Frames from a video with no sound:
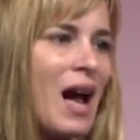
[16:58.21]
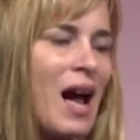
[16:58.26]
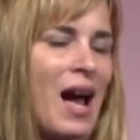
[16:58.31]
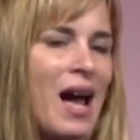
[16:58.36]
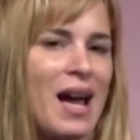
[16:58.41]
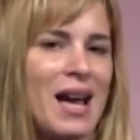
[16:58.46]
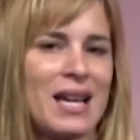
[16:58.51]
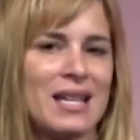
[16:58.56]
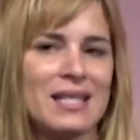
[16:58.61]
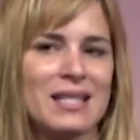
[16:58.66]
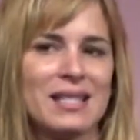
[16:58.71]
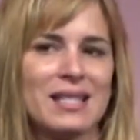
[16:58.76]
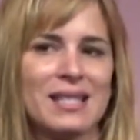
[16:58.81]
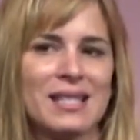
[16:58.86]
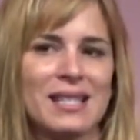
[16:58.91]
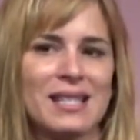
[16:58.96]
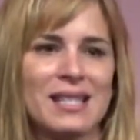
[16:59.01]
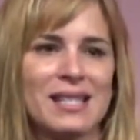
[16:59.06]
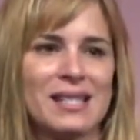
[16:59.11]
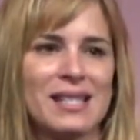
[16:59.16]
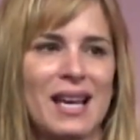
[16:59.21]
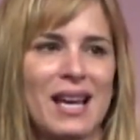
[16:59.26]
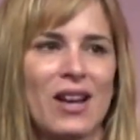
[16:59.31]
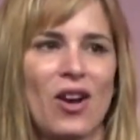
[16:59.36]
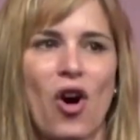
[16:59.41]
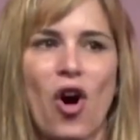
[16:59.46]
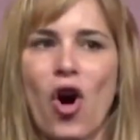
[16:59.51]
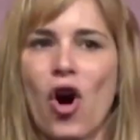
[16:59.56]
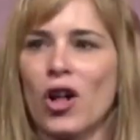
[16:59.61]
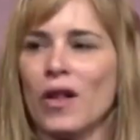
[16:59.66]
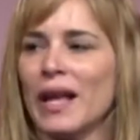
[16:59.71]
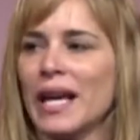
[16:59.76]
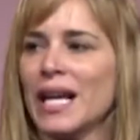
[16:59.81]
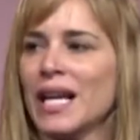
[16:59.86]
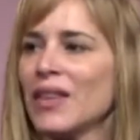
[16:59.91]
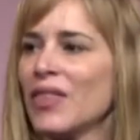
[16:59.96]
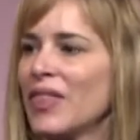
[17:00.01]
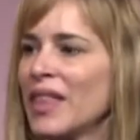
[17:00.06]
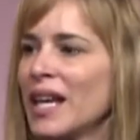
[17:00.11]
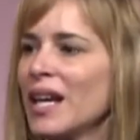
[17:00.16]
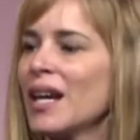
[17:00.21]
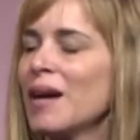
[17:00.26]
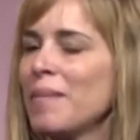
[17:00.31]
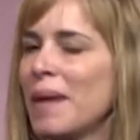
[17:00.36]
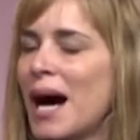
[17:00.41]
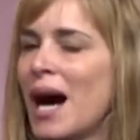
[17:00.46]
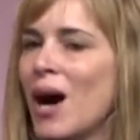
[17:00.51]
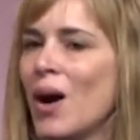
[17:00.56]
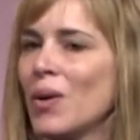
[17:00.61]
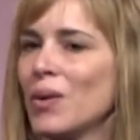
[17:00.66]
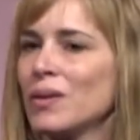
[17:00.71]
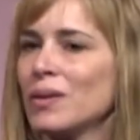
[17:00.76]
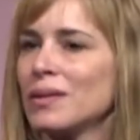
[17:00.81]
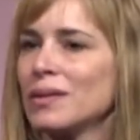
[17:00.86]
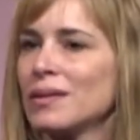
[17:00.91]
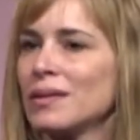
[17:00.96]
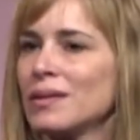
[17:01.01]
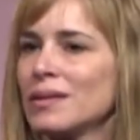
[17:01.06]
And he said, all I could think about